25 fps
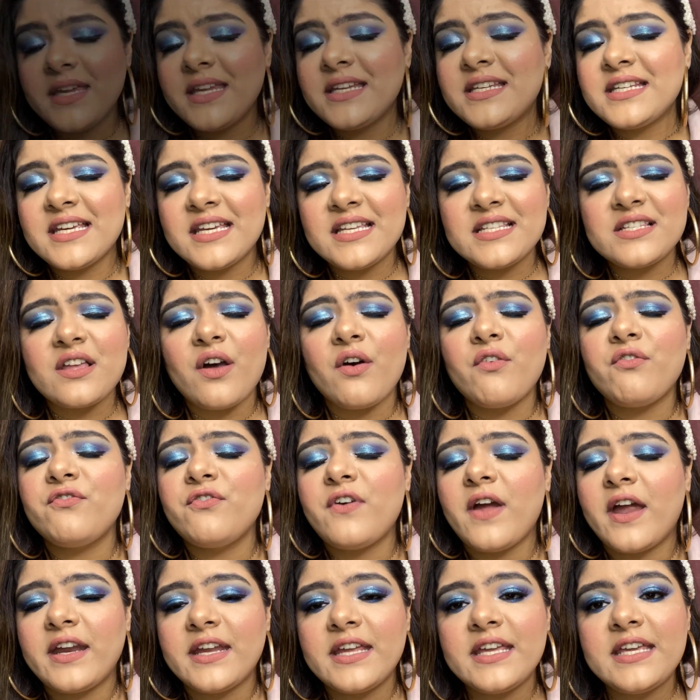It is a
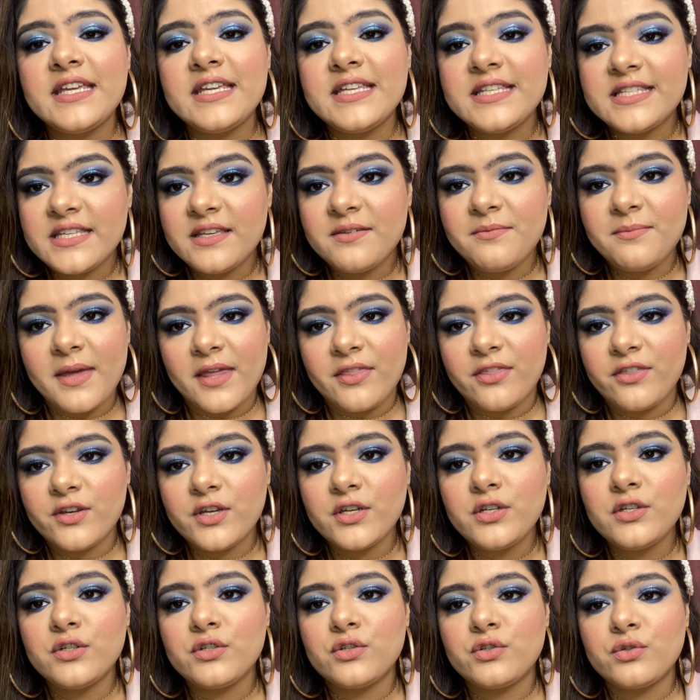very easy
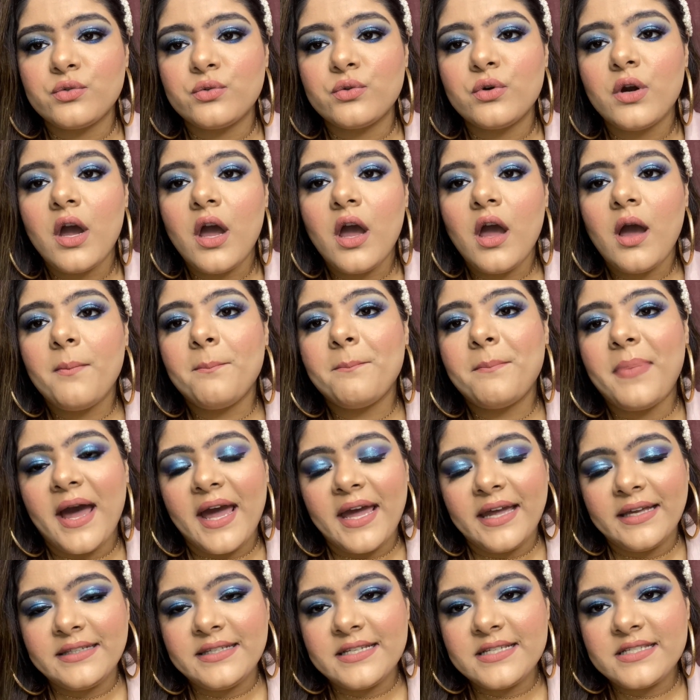method to
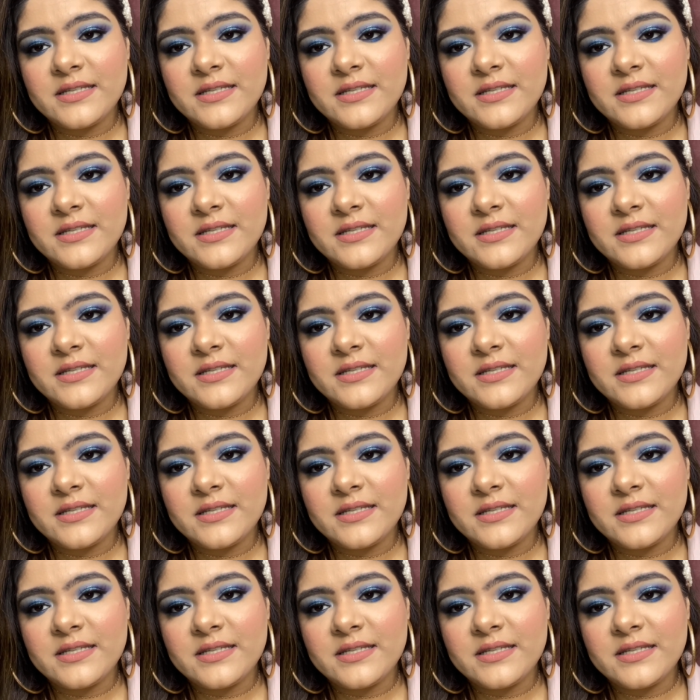buy this